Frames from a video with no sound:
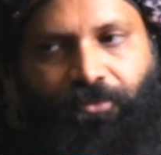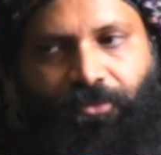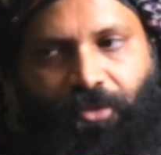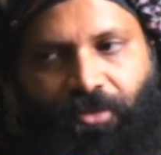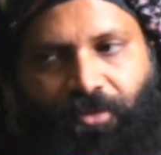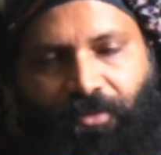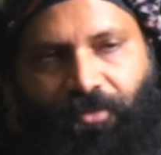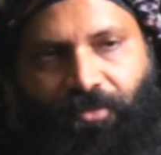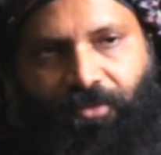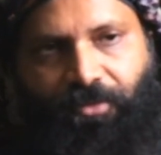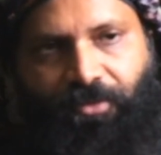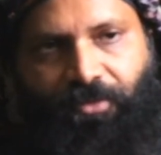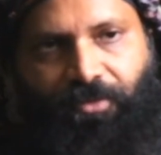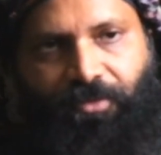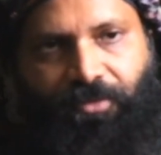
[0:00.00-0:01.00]
our
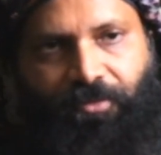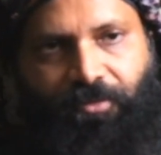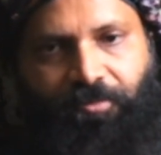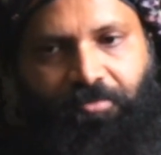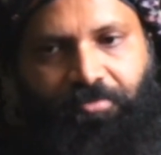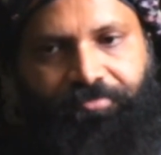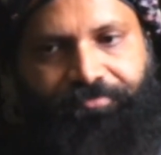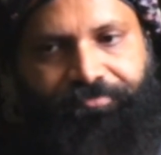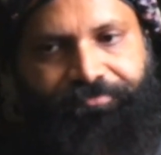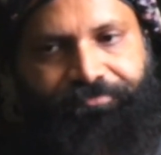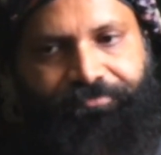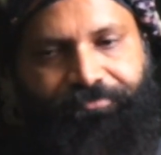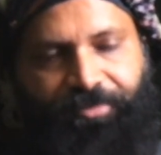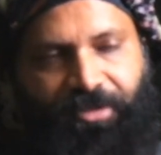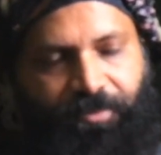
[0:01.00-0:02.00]

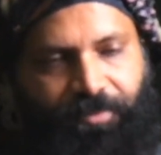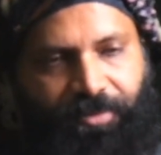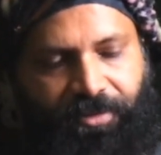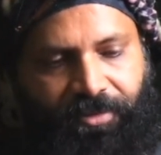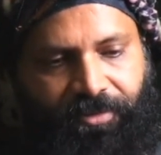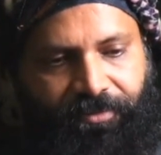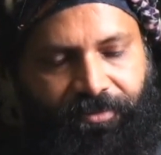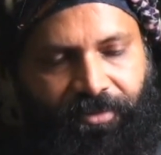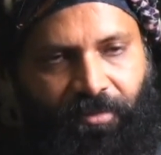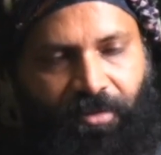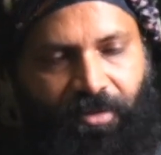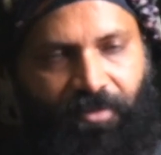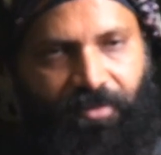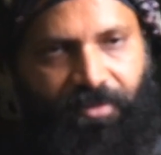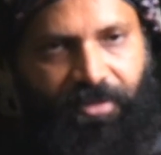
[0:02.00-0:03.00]
people
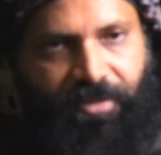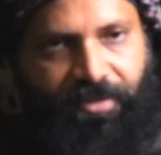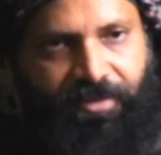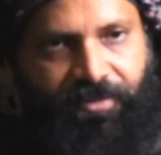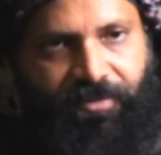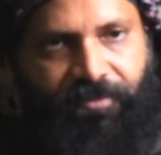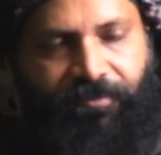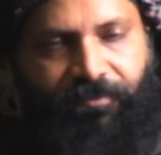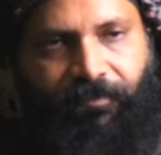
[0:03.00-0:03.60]
about this?